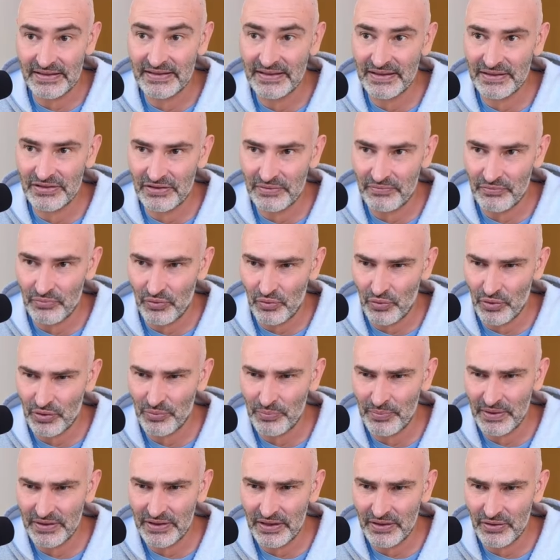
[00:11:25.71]
there's a fork,
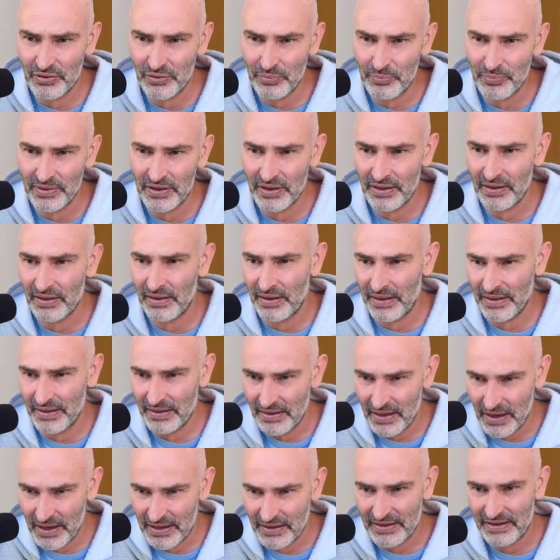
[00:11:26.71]
but there could be
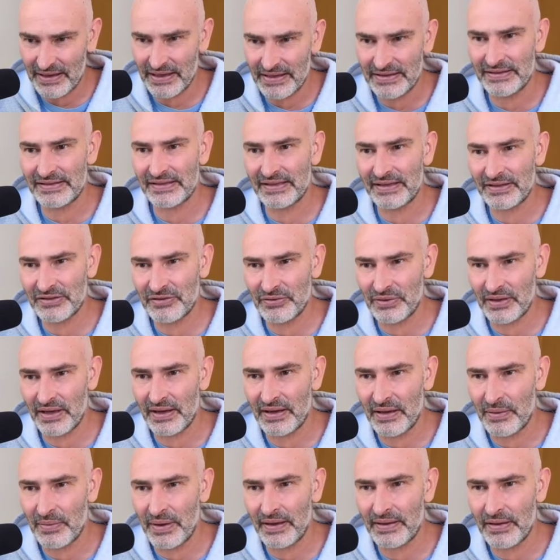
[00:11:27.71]
knight takes c3
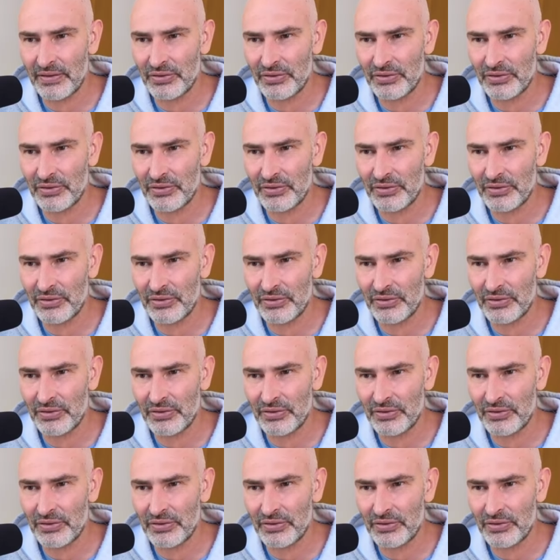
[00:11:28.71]
anyway.